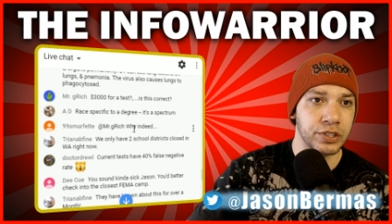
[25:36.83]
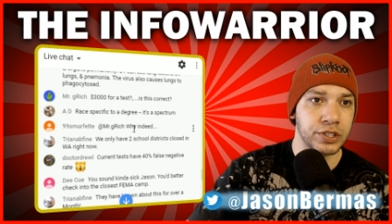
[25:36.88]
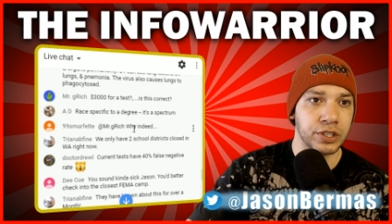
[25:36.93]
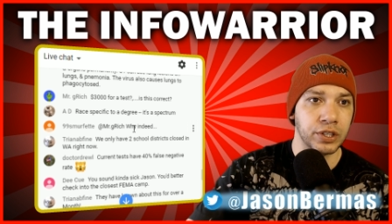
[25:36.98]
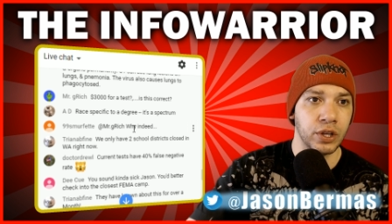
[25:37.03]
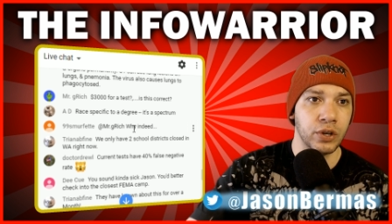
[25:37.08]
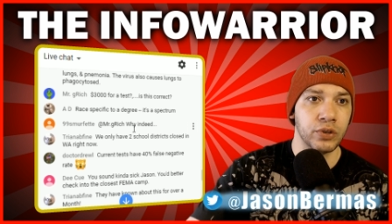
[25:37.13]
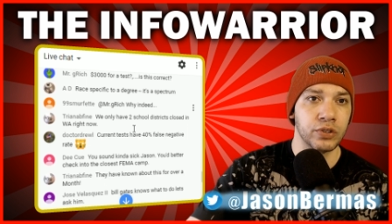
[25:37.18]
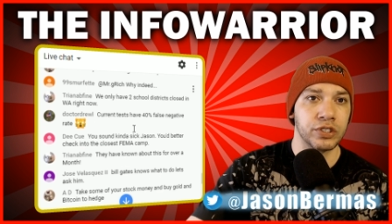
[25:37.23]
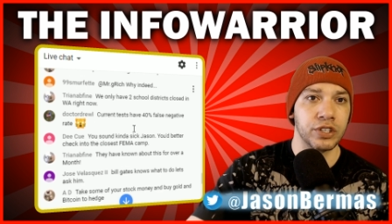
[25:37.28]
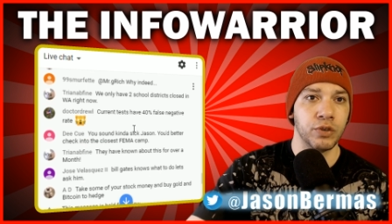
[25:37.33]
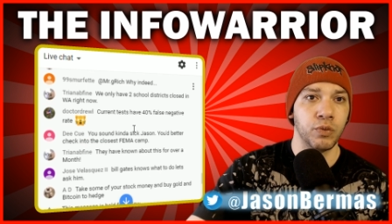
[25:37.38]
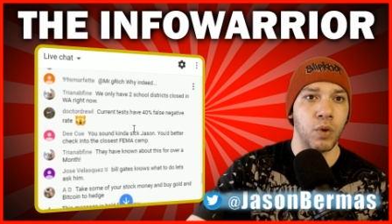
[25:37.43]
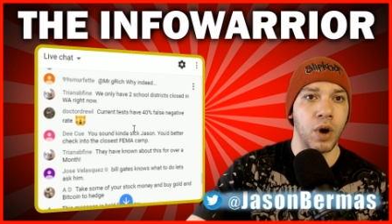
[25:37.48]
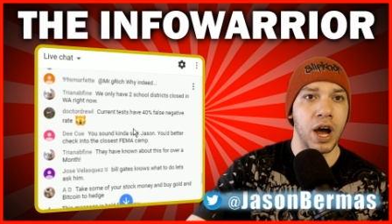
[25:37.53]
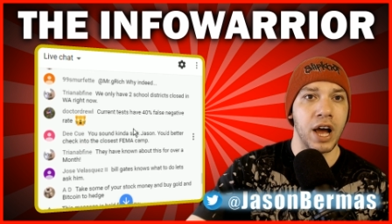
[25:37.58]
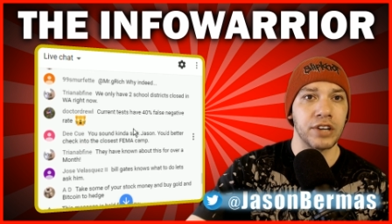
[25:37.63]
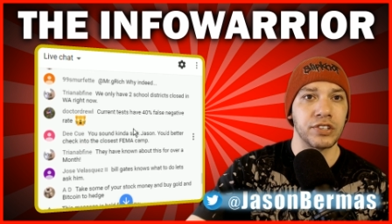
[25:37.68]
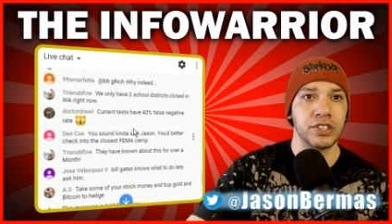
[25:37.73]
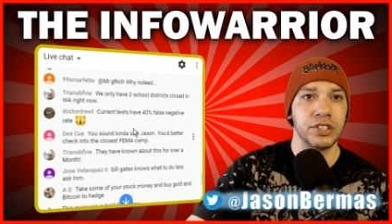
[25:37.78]
closed in
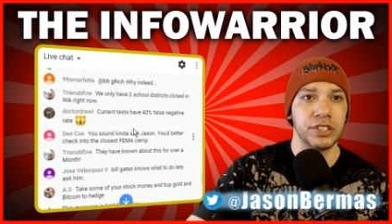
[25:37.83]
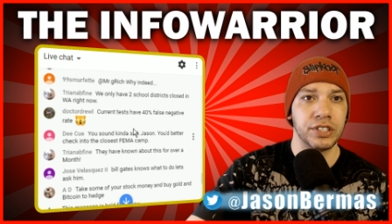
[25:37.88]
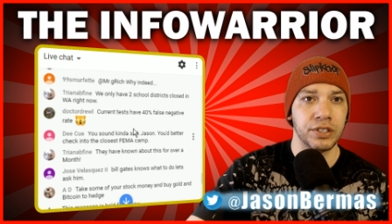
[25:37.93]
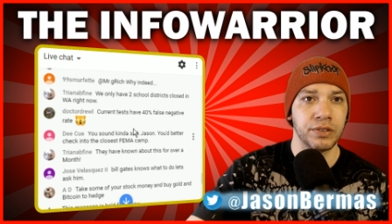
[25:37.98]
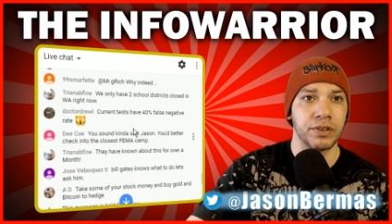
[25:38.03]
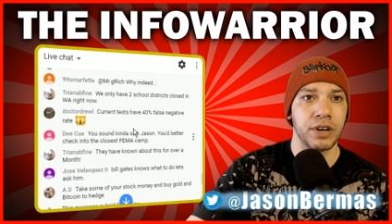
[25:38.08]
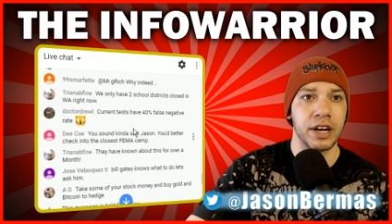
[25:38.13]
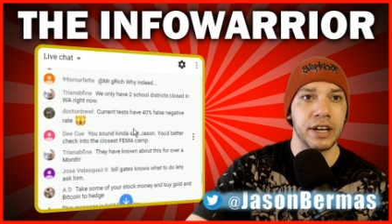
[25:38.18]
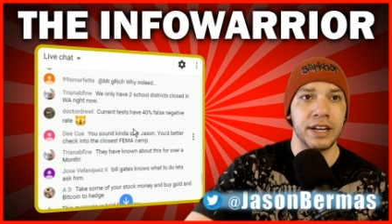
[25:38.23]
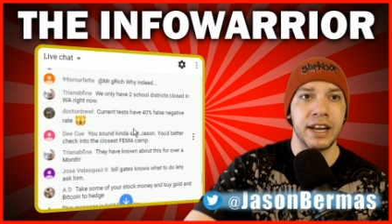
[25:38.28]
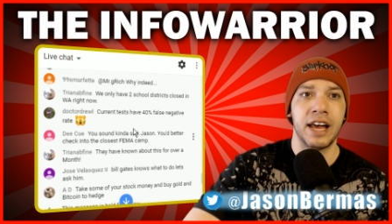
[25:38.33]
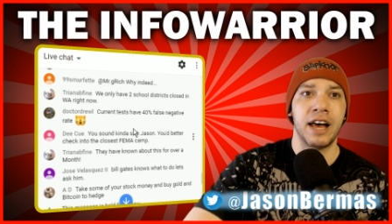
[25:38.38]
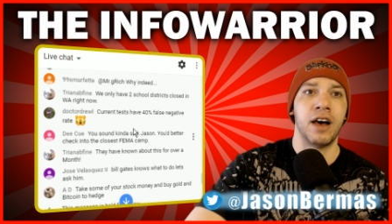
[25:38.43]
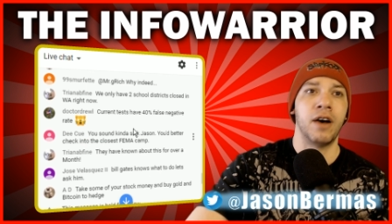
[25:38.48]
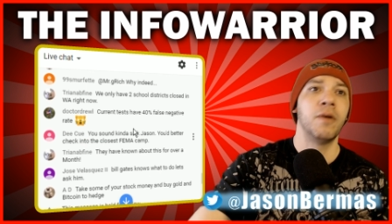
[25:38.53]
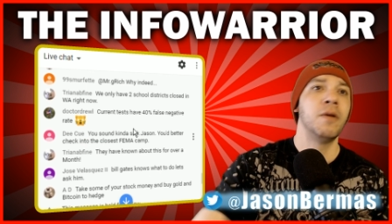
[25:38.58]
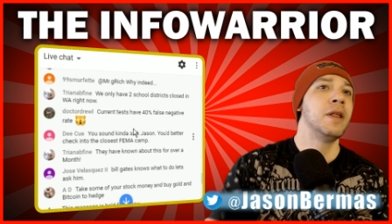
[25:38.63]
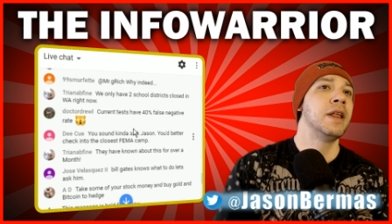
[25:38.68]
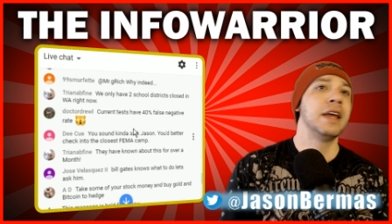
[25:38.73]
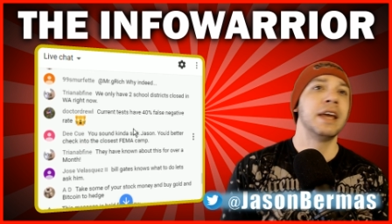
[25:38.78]
Washington right
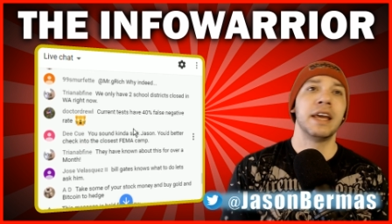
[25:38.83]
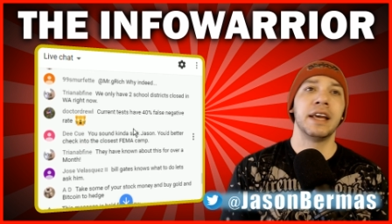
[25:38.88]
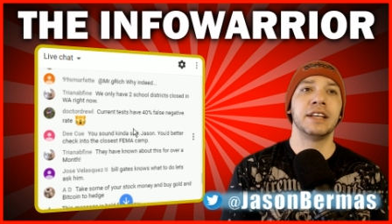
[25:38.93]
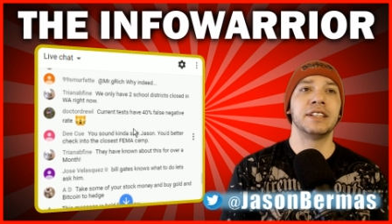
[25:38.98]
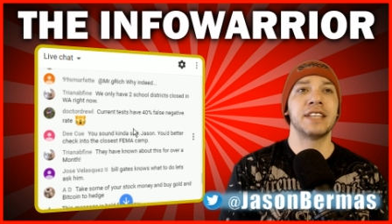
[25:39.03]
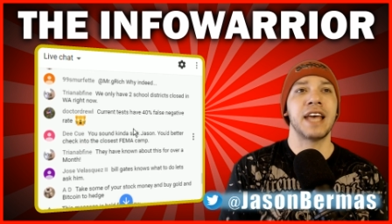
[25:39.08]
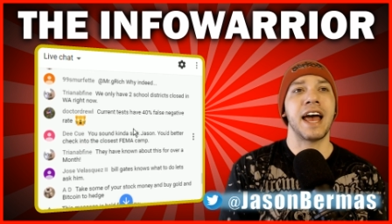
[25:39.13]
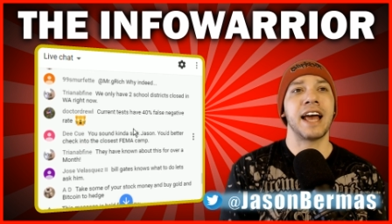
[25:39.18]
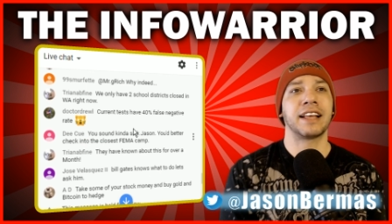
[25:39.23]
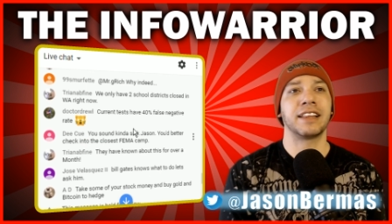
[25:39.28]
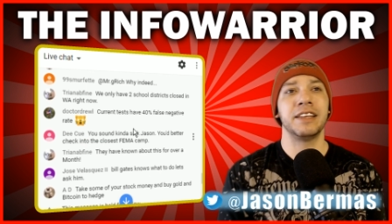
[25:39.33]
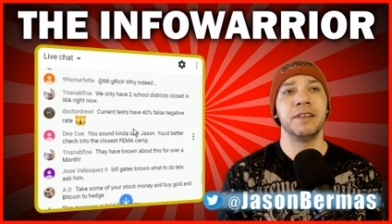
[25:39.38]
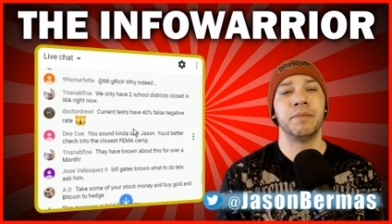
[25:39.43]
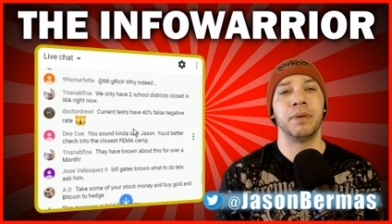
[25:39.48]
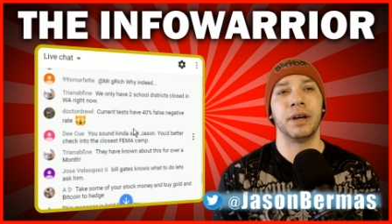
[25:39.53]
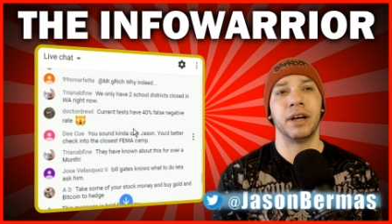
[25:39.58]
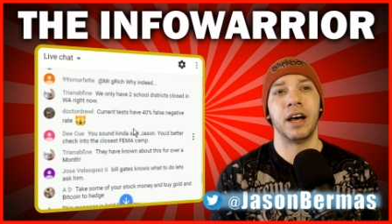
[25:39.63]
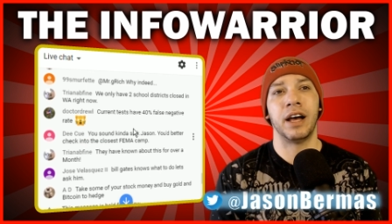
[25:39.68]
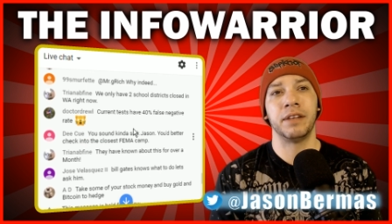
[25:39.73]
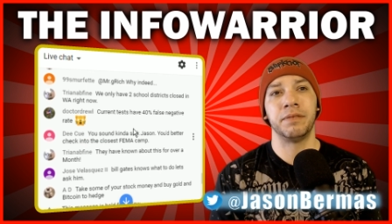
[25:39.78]
now. Exactly,
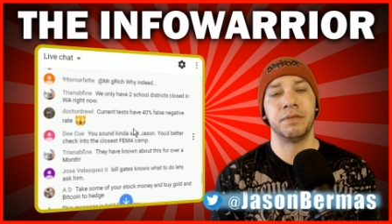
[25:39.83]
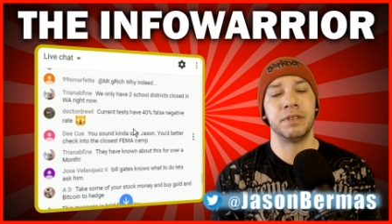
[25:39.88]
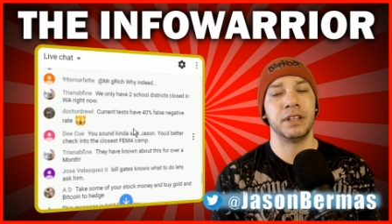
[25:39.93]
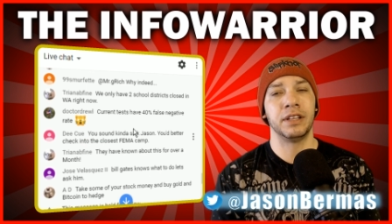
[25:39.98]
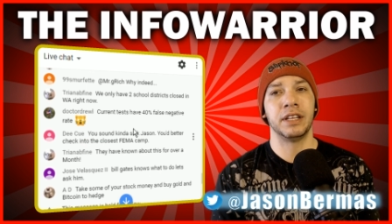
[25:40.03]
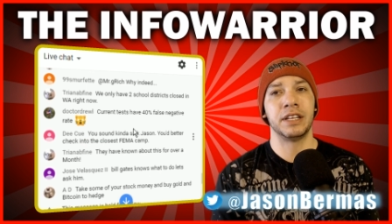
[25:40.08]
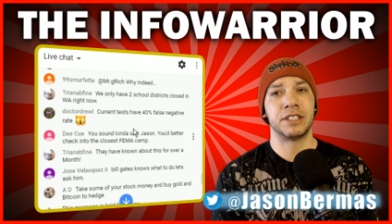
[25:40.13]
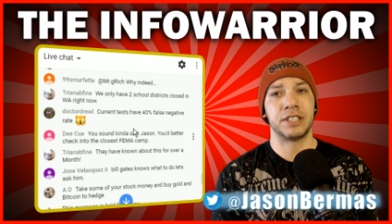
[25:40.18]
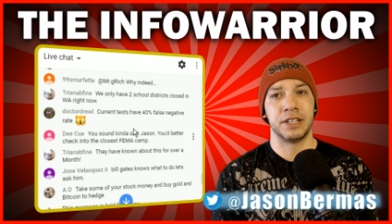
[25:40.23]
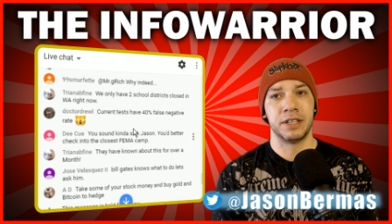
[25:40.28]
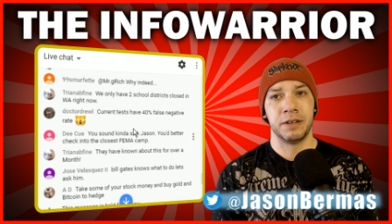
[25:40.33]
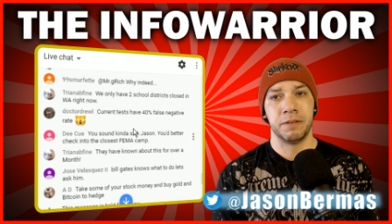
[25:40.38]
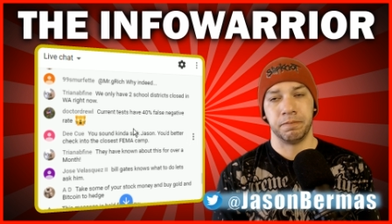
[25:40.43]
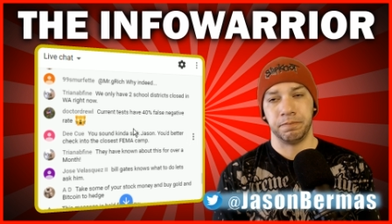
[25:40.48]
but listen,